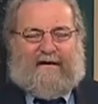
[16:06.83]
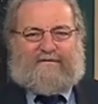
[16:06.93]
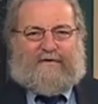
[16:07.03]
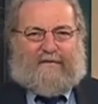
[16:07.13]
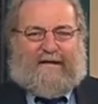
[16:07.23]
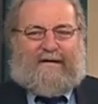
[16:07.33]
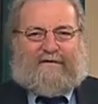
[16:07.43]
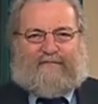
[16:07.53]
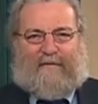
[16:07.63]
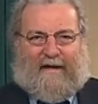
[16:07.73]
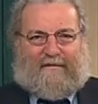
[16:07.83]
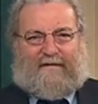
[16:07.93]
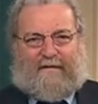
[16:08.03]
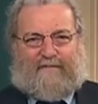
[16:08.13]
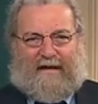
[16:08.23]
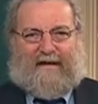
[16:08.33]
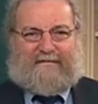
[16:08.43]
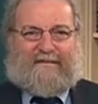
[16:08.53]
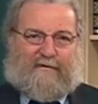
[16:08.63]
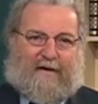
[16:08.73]
so you're eating directly the
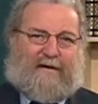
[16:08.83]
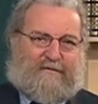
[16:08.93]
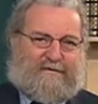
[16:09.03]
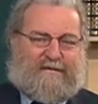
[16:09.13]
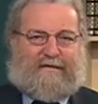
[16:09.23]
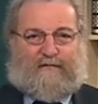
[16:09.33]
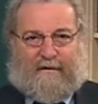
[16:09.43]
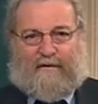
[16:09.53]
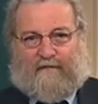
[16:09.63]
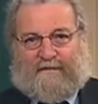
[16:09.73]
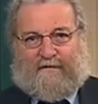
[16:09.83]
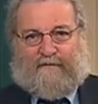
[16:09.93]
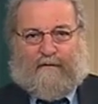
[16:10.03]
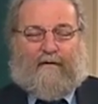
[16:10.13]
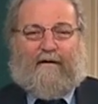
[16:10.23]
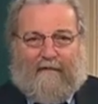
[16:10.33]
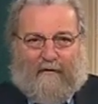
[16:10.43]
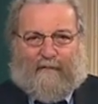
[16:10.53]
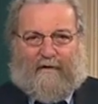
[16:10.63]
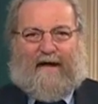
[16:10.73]
plants that are either C3 or C4,
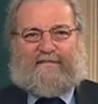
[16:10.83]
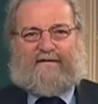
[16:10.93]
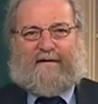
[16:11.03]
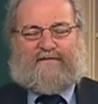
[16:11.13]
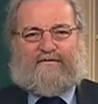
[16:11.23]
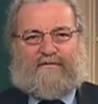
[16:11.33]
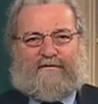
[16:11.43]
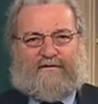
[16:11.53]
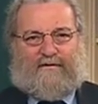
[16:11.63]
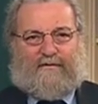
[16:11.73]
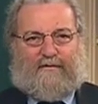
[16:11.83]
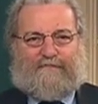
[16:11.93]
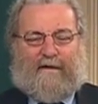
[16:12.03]
or perhaps a mixture of the two,